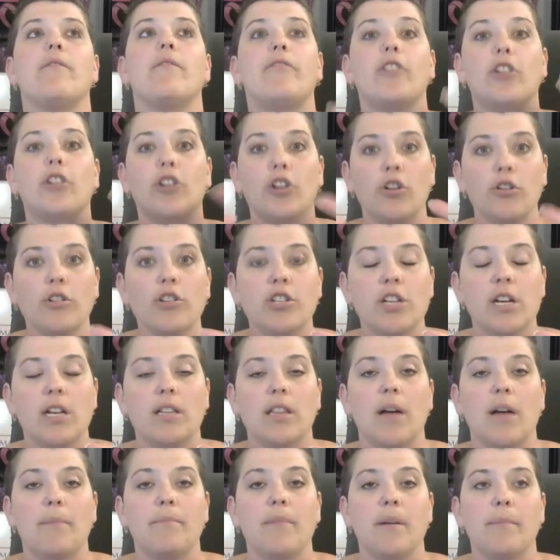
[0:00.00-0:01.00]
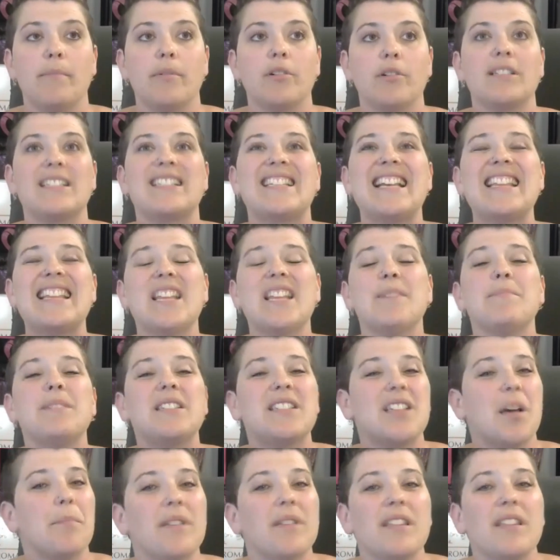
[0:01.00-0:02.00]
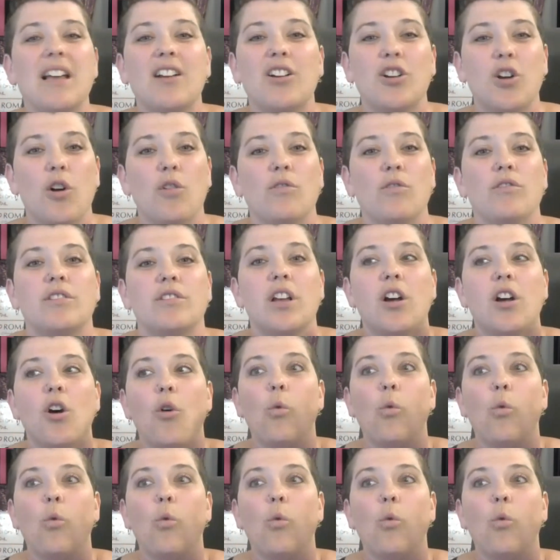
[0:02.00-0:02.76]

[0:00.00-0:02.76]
for Coochie Club members, send them something that goes